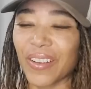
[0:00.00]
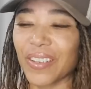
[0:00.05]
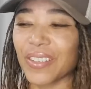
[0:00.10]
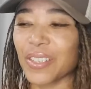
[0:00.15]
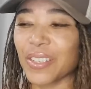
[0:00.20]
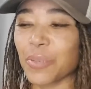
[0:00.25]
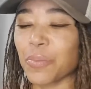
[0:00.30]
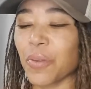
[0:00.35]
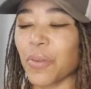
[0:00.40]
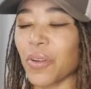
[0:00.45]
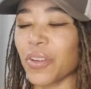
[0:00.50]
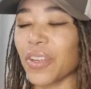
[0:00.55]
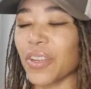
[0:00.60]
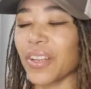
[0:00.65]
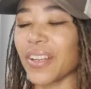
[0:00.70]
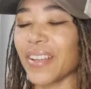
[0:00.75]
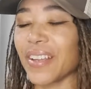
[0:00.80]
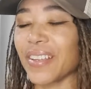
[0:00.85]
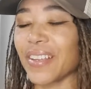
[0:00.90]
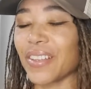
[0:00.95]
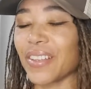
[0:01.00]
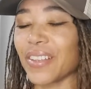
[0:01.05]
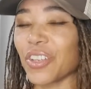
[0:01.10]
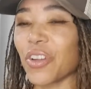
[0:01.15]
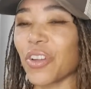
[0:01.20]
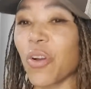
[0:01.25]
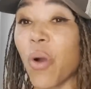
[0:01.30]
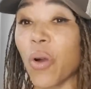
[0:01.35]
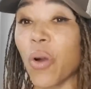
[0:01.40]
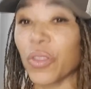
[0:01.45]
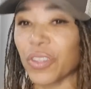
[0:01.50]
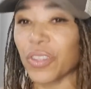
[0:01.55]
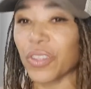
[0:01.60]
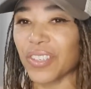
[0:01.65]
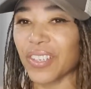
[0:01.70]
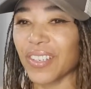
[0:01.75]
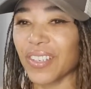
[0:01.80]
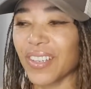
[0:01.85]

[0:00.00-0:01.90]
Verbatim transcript: smakar jättegott.